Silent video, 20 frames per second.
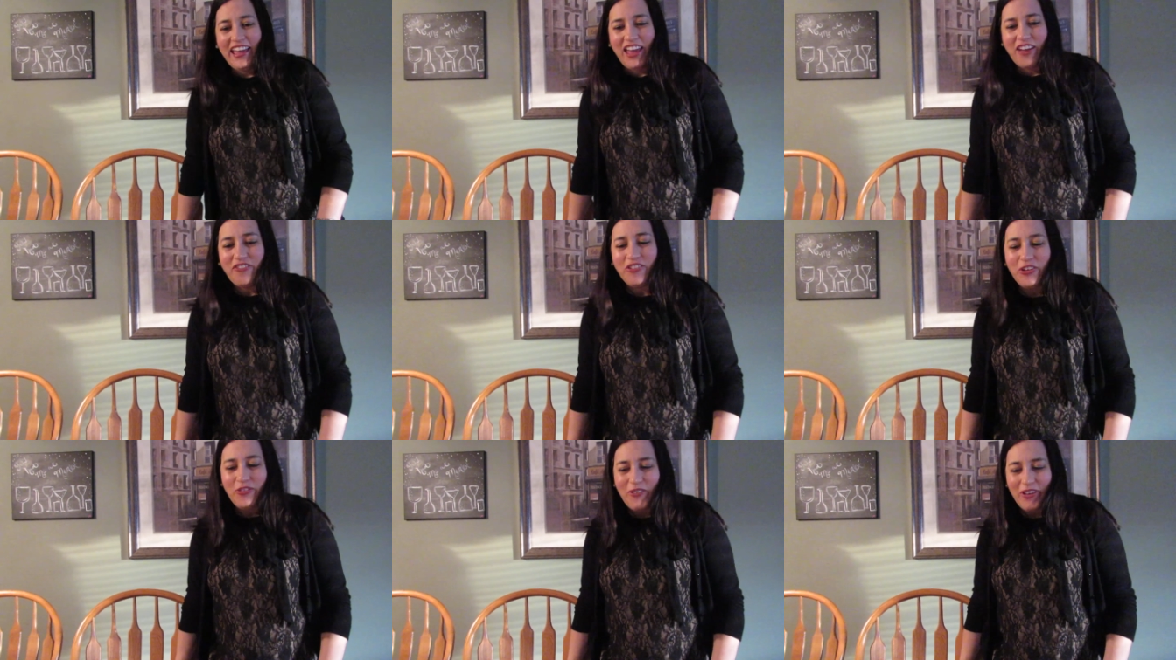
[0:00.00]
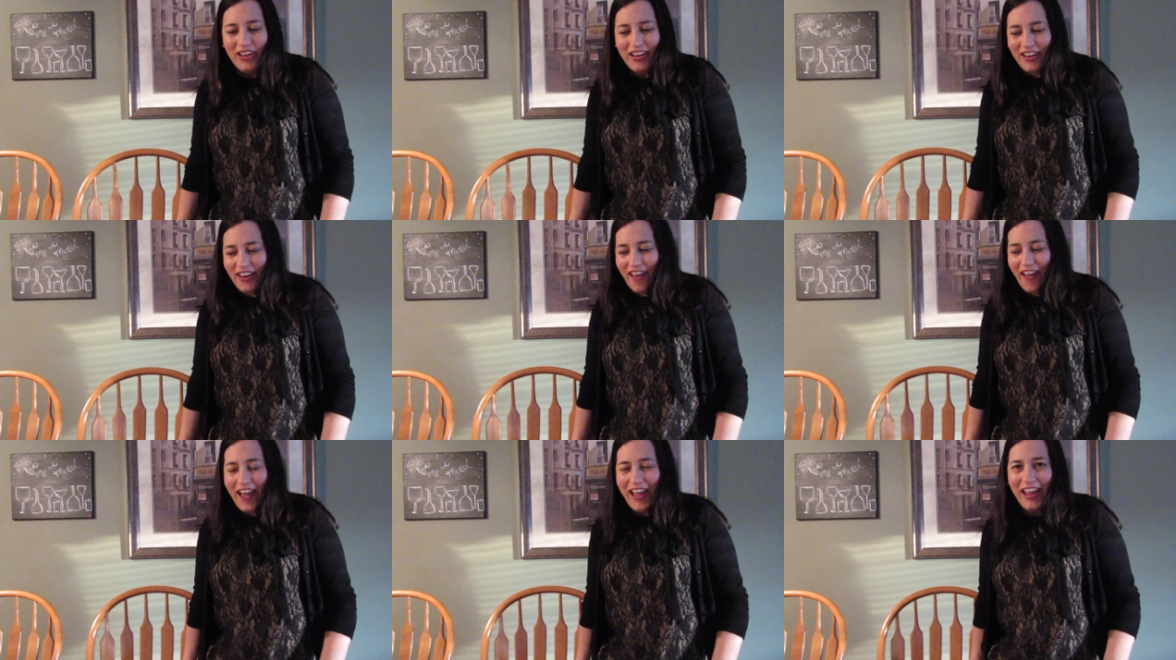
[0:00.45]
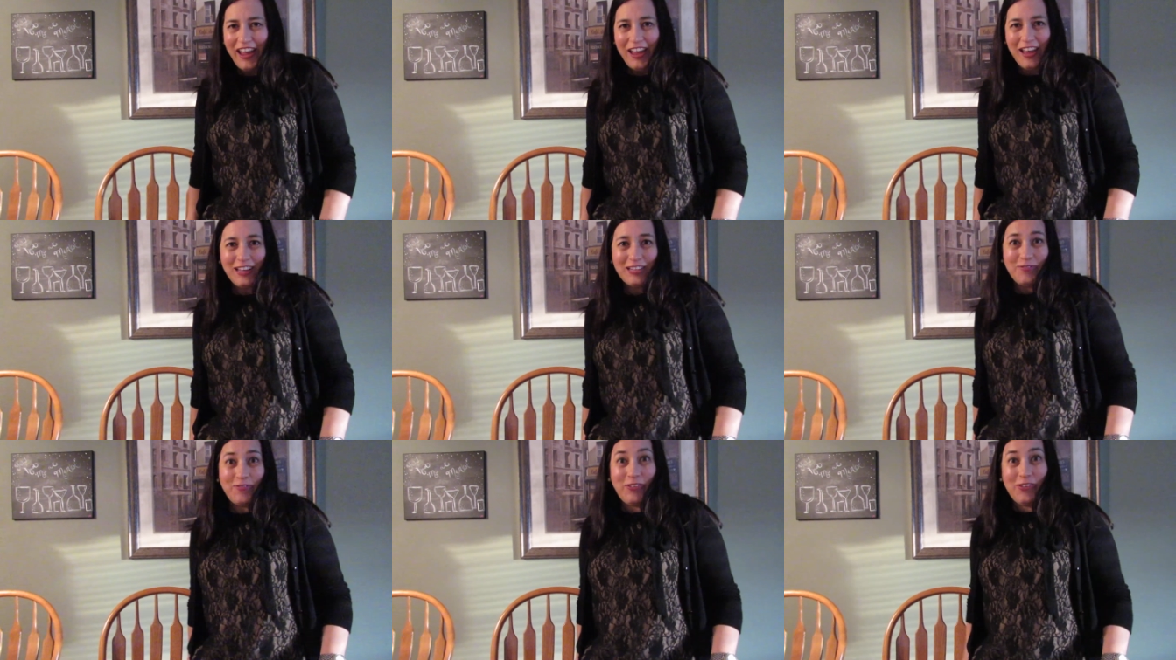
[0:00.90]
everyone. I
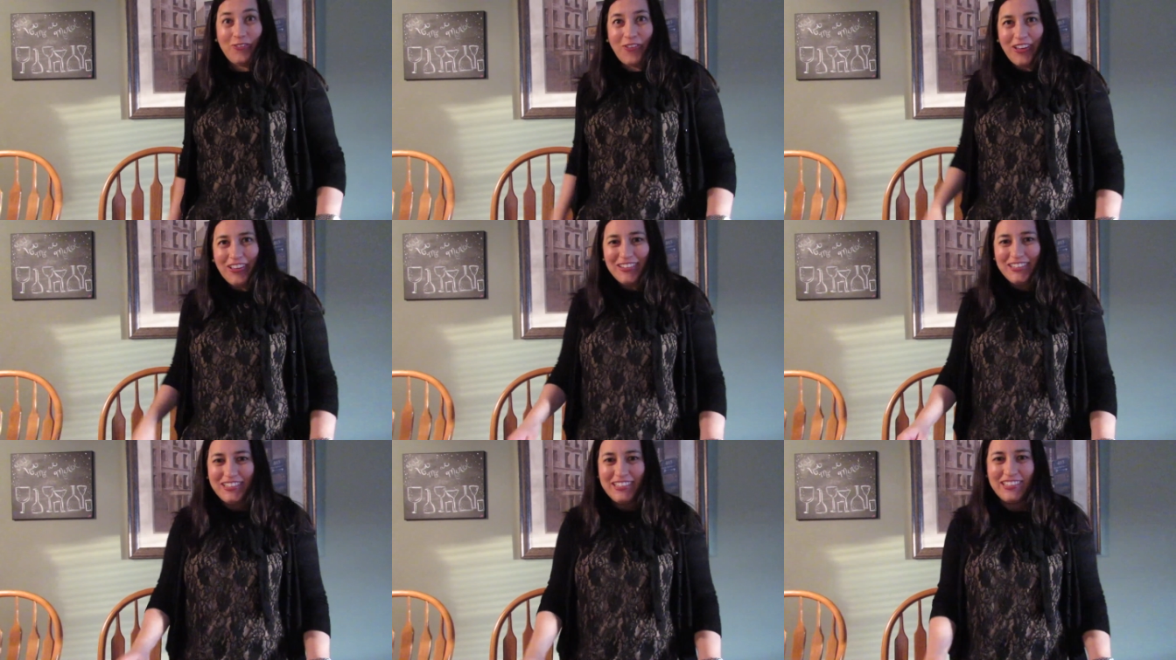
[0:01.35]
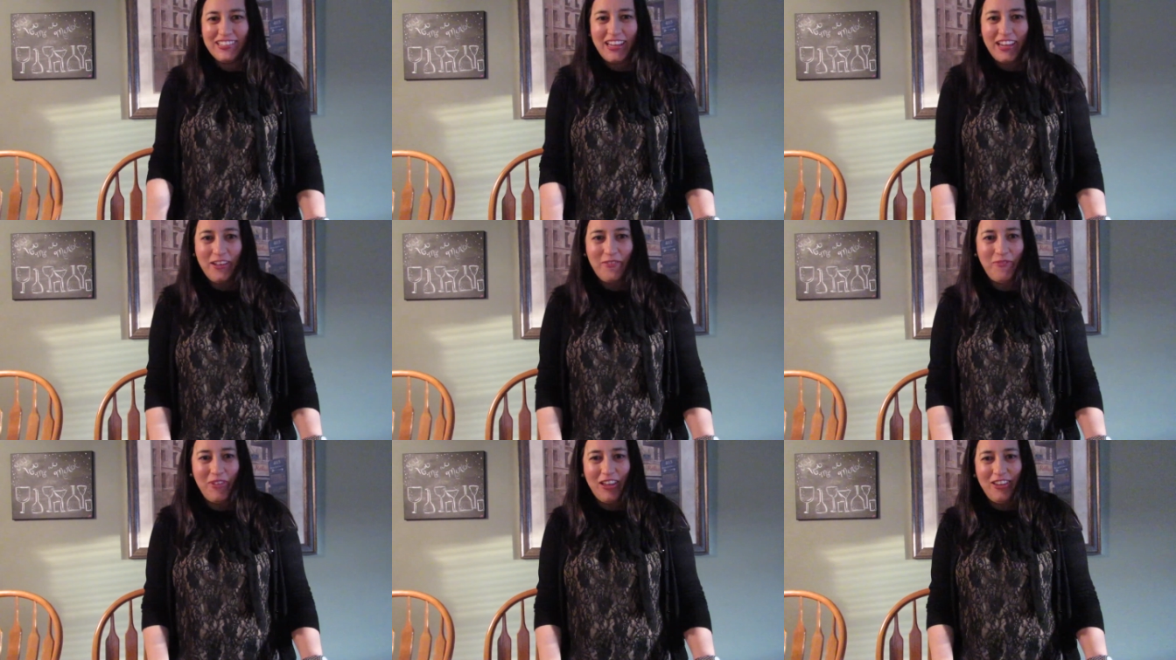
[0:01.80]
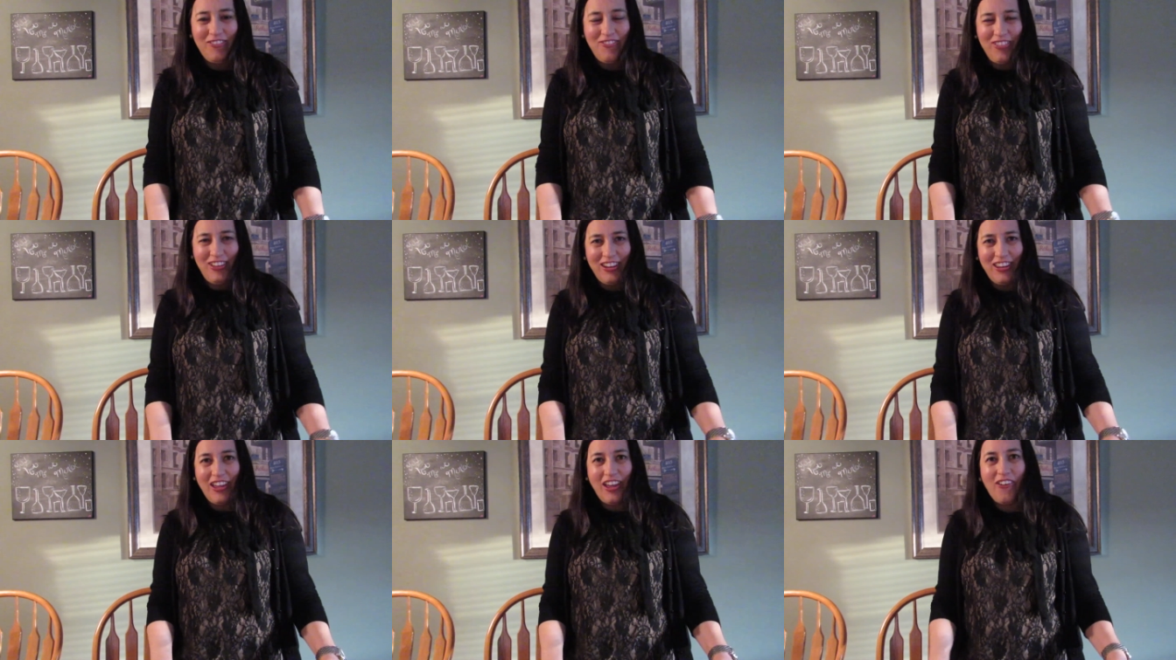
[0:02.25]
It's been a while since I made a
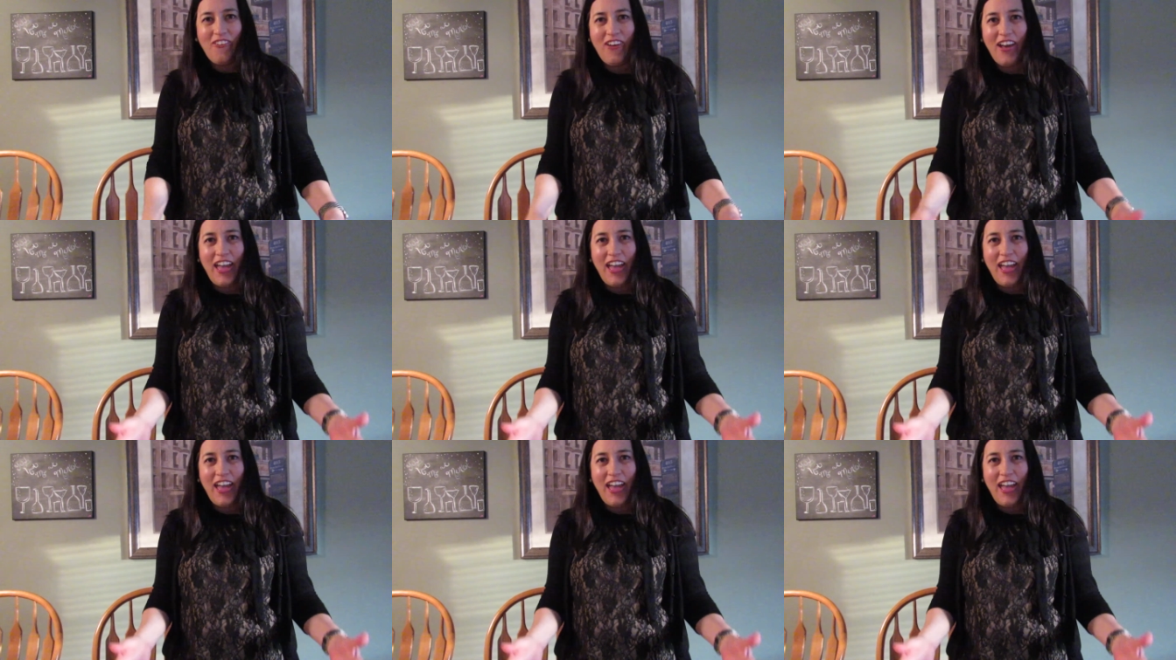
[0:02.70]
video.